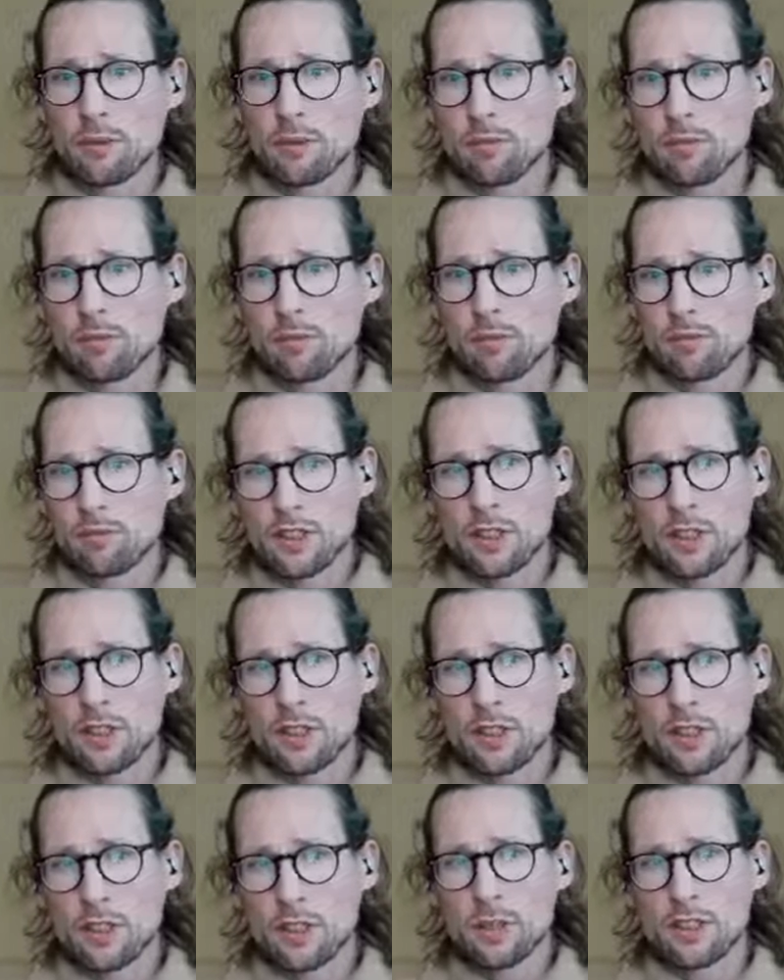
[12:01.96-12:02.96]
for
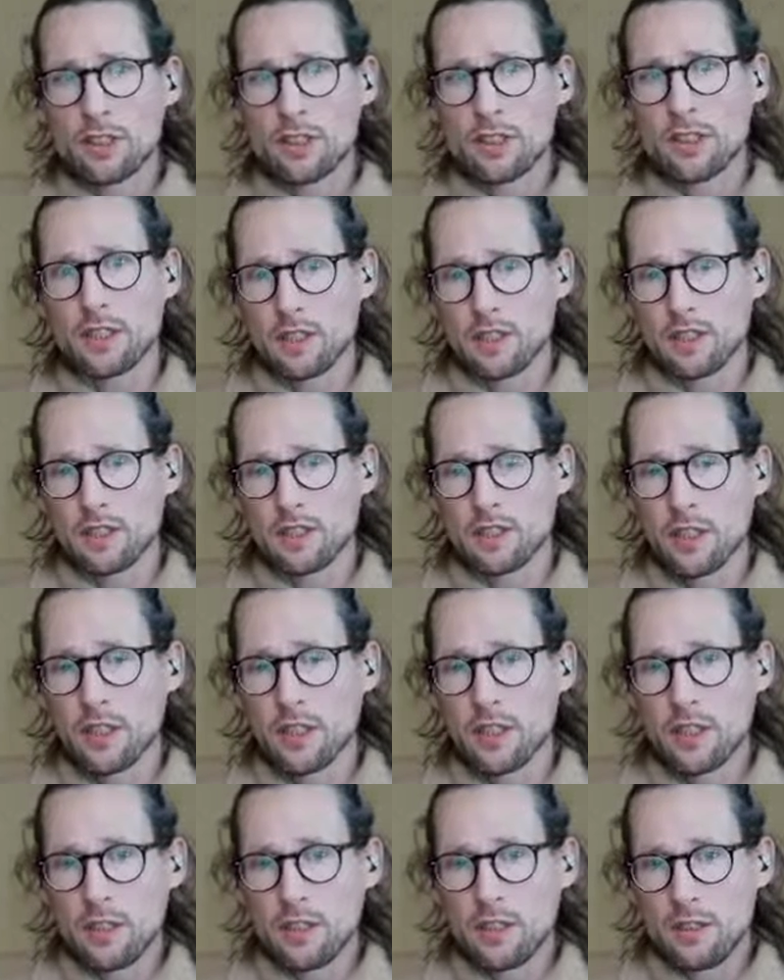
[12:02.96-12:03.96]
some
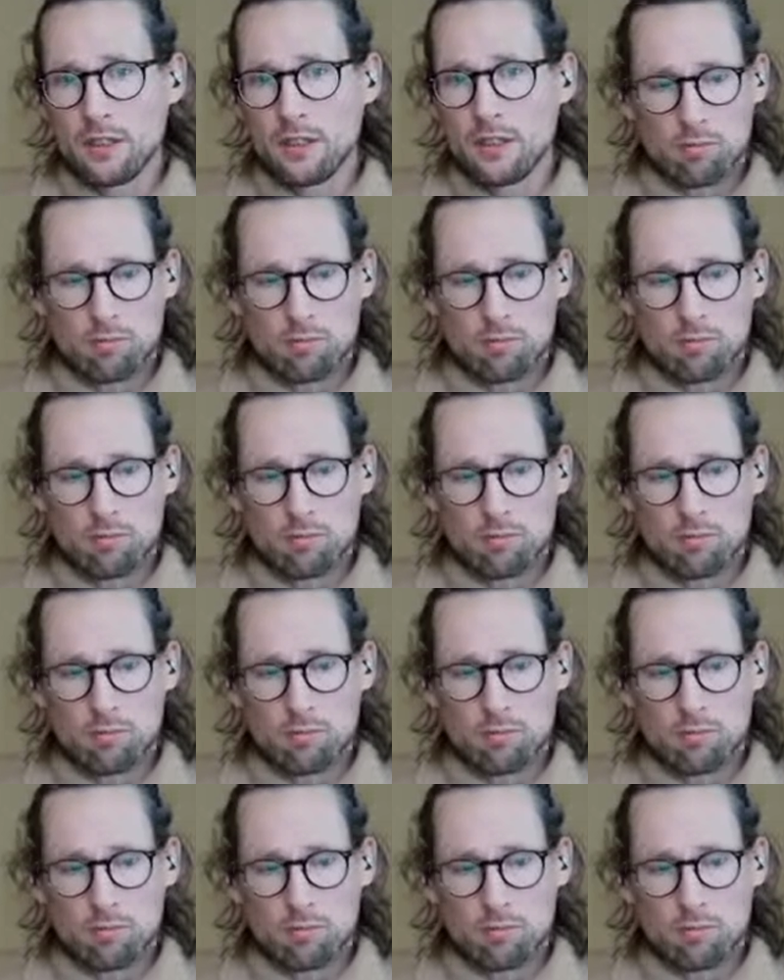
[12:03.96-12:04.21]
organizations,